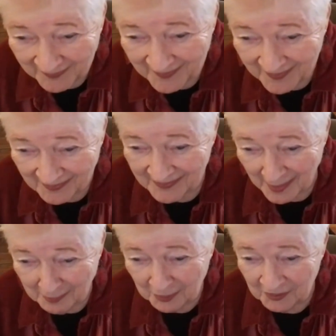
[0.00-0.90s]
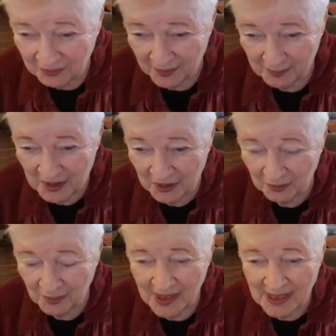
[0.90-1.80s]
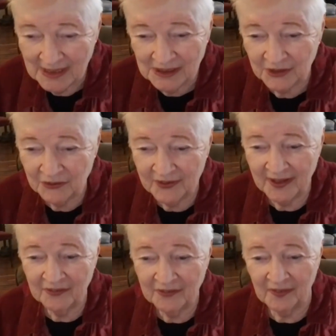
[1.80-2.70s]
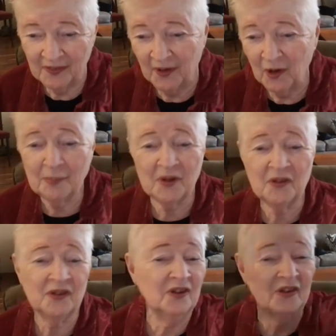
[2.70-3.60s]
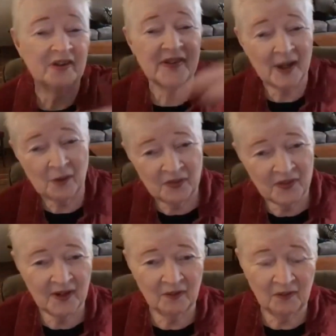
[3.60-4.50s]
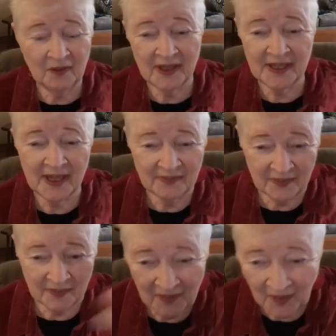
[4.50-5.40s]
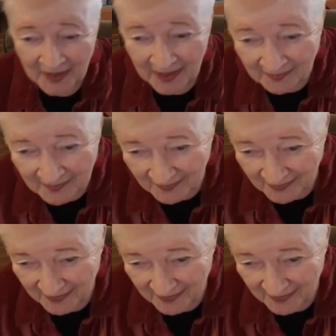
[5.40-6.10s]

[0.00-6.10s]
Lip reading: that's separate from you, just as the therapist isn't out there looking at the client that's